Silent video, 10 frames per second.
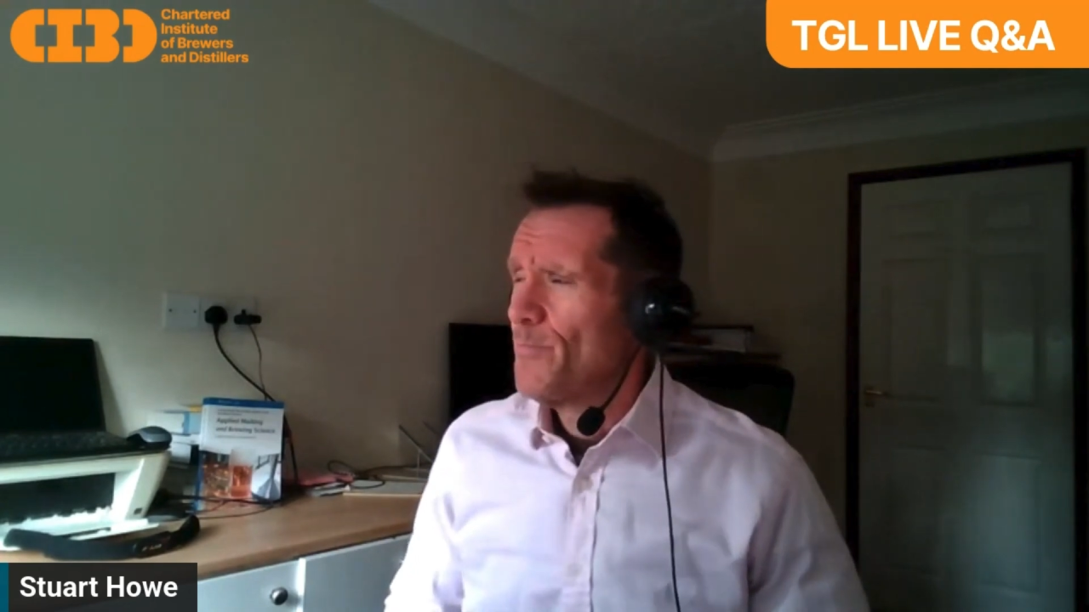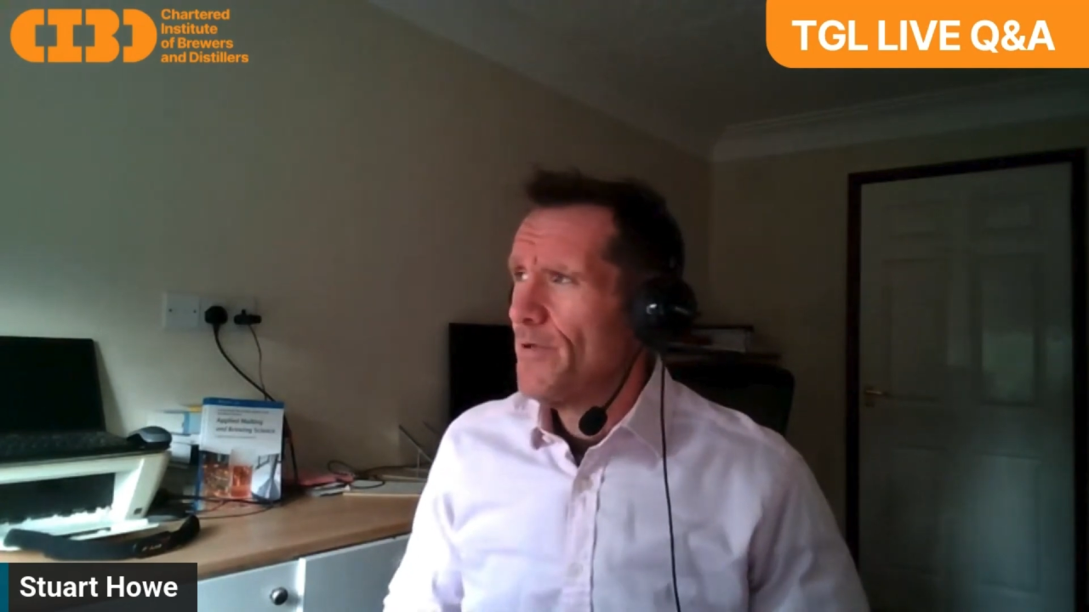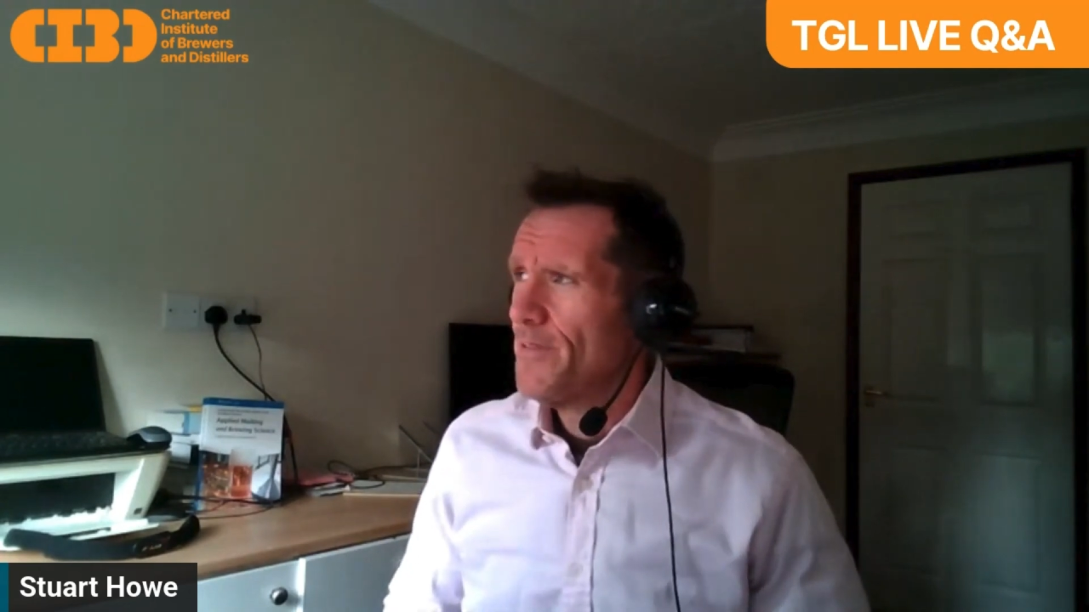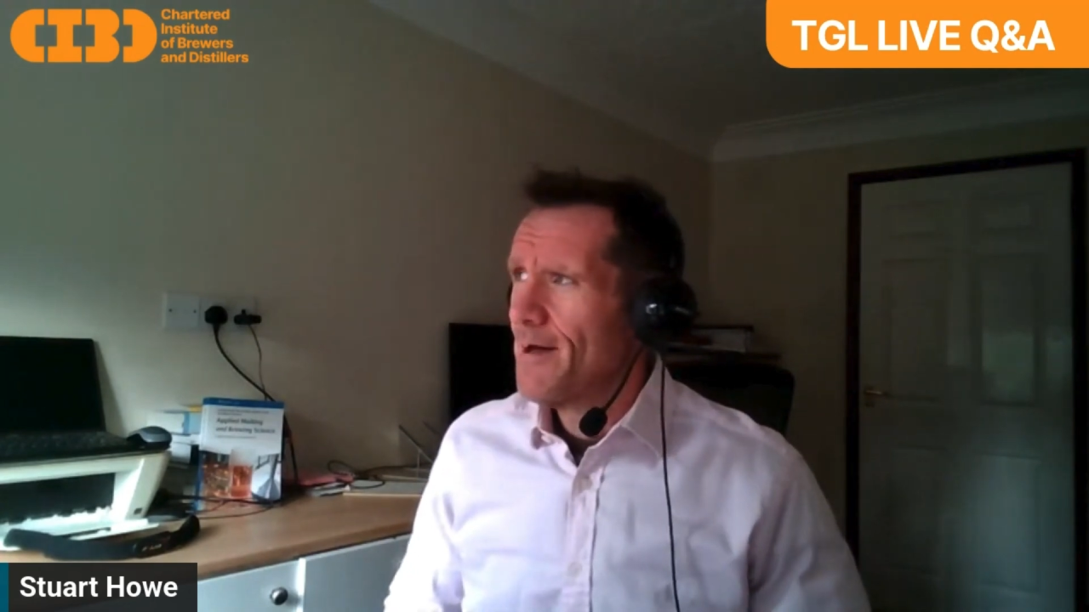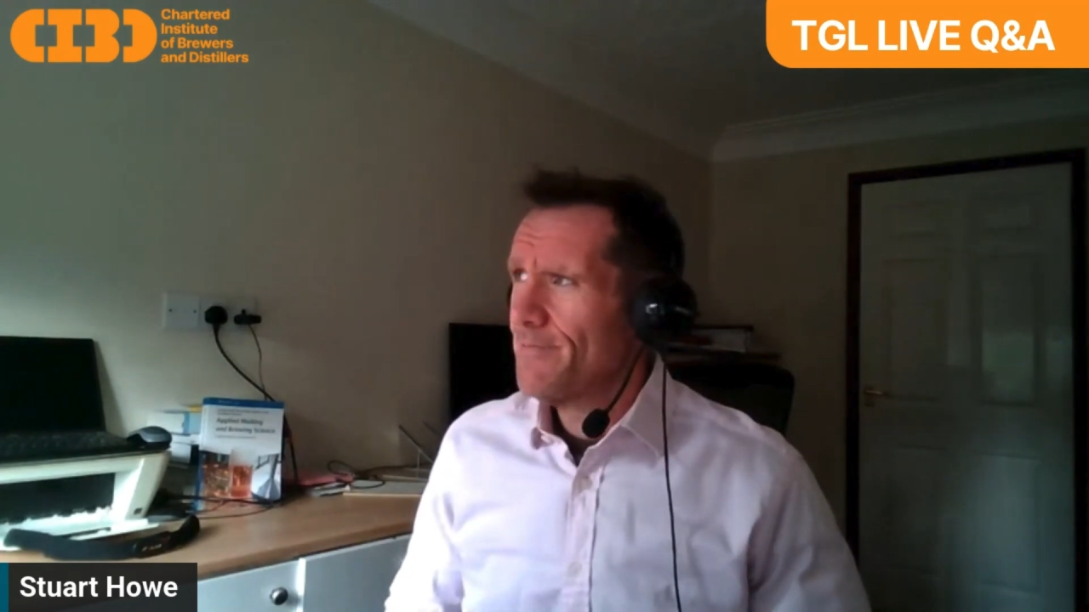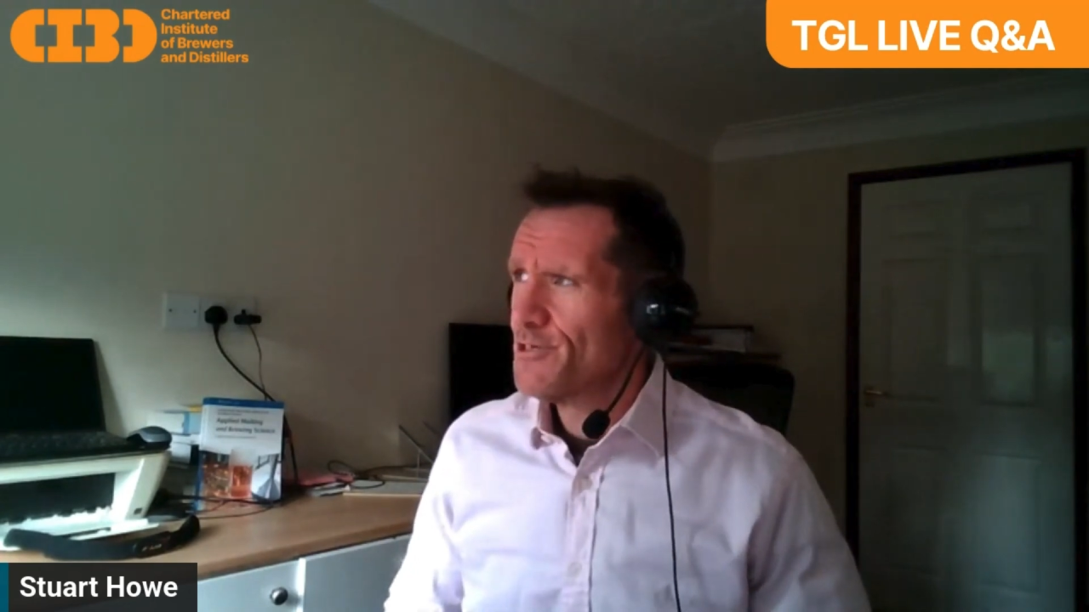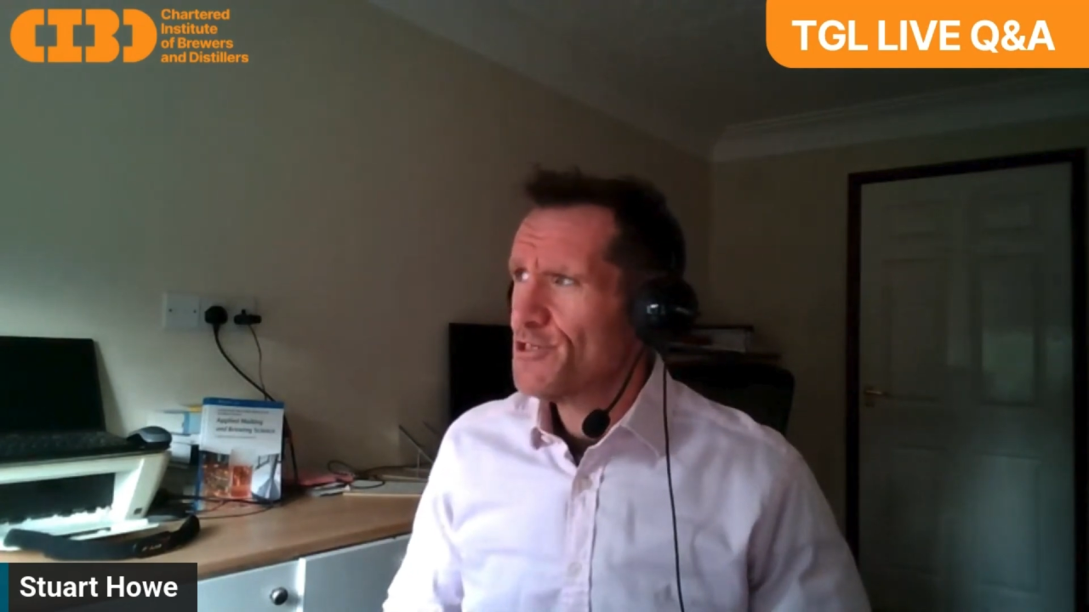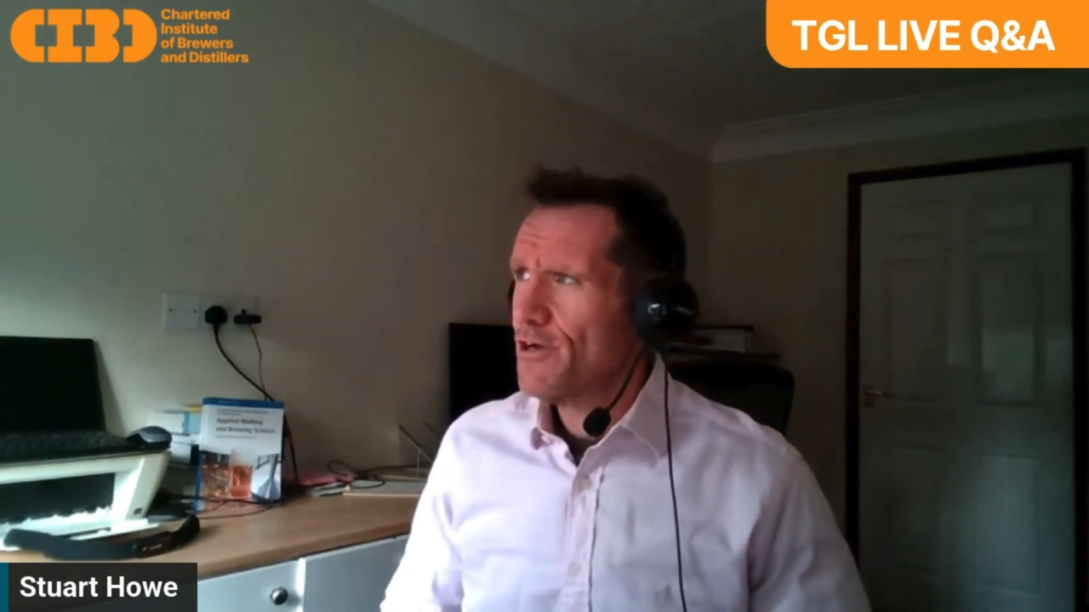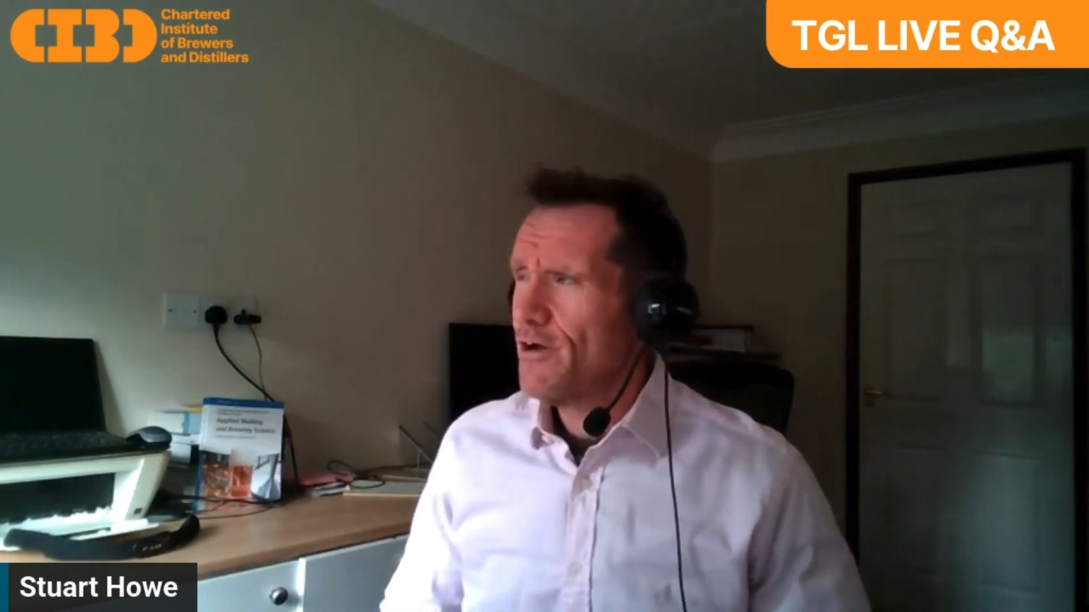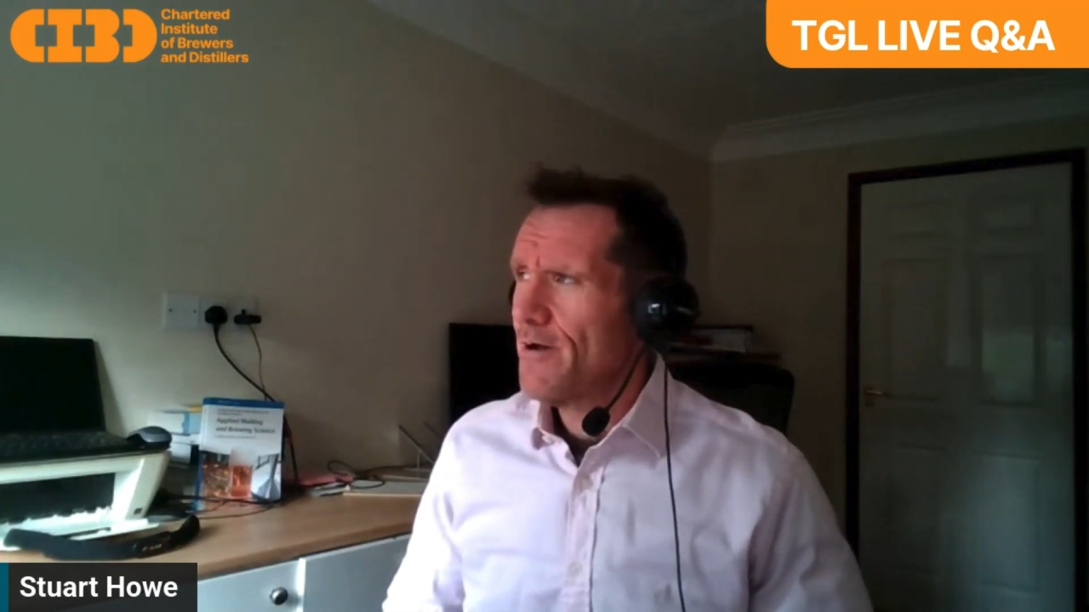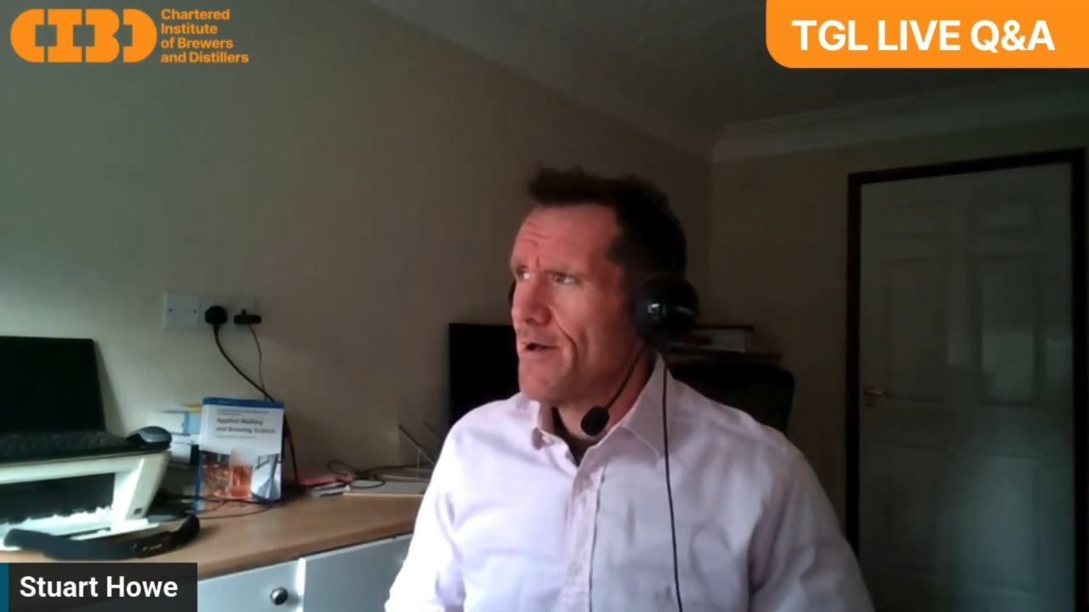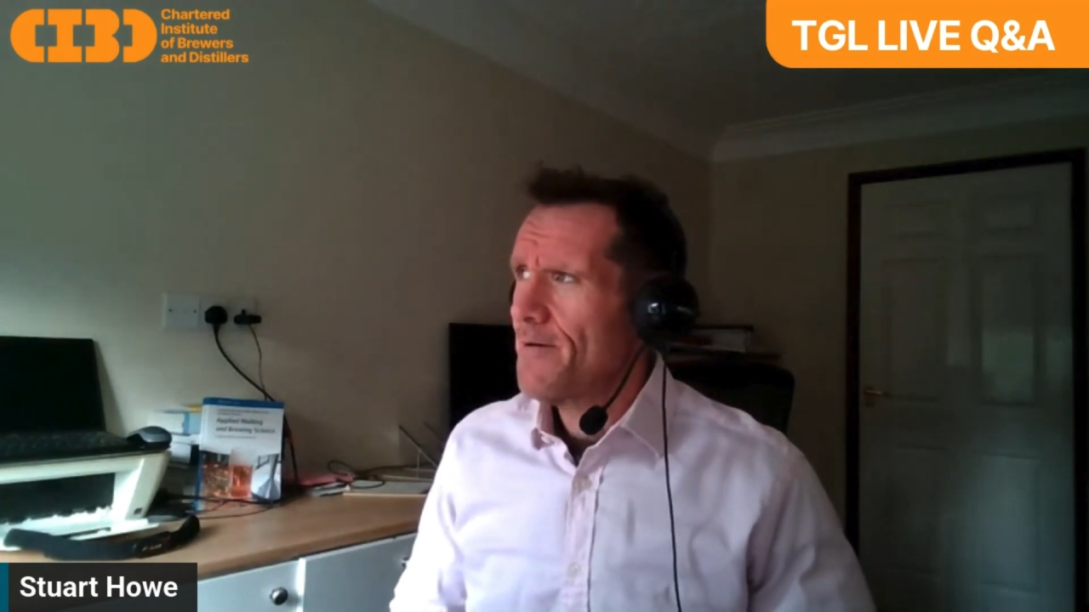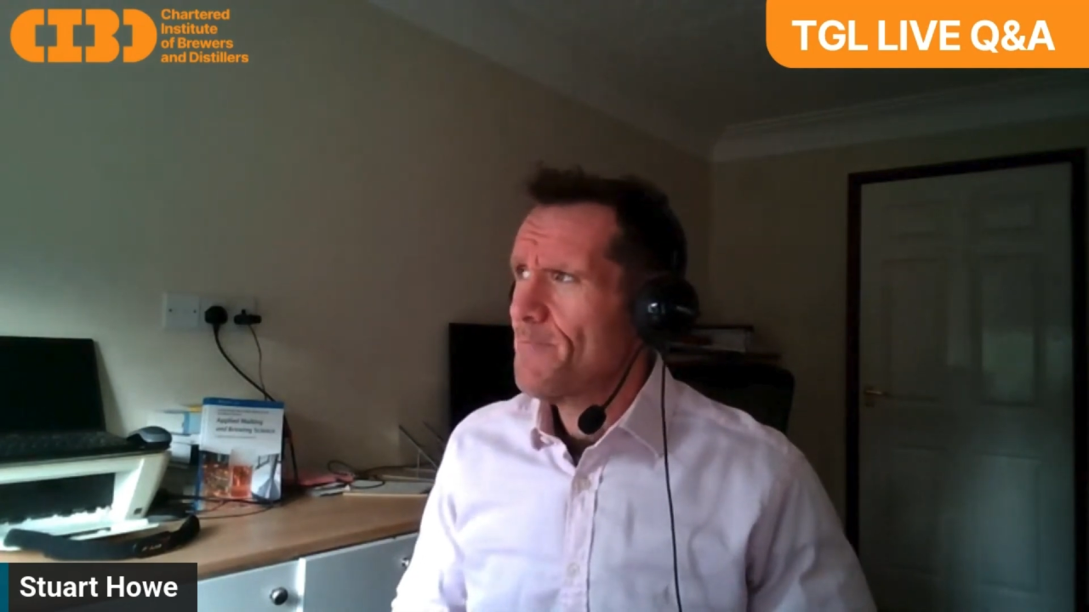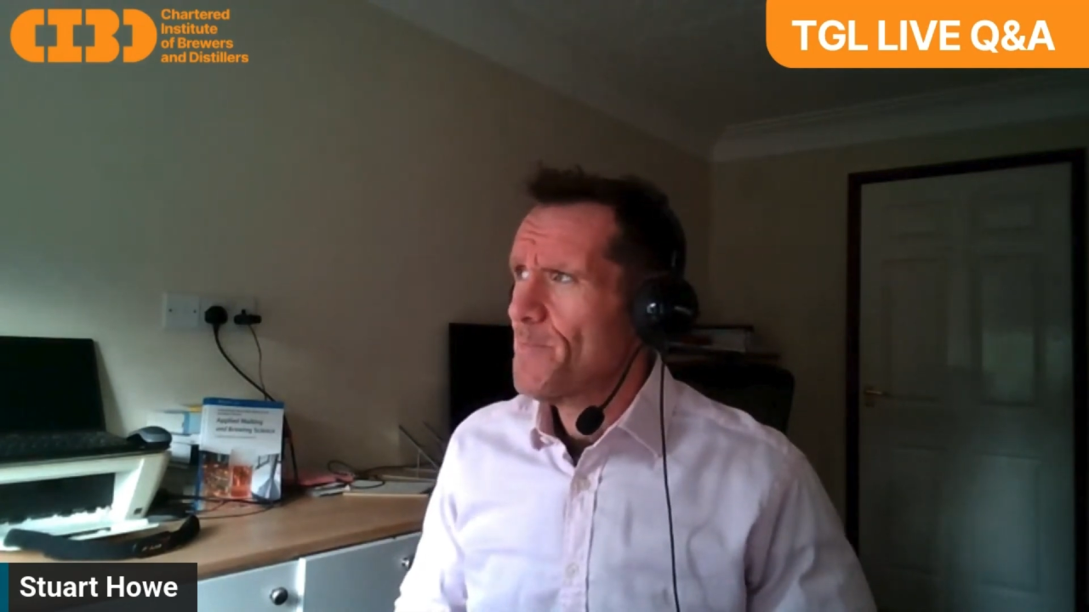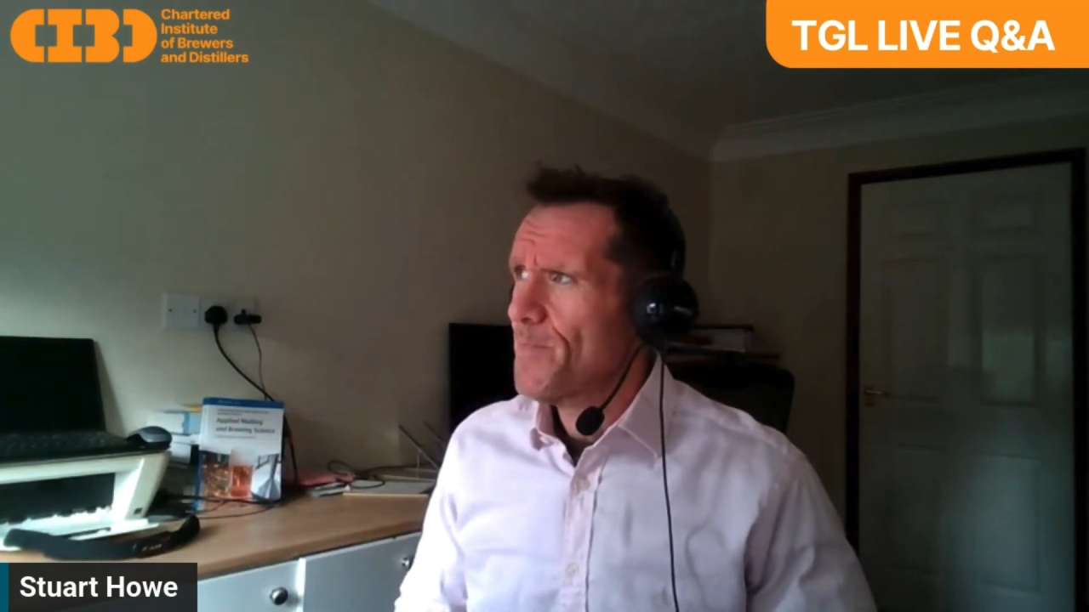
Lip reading: but the others are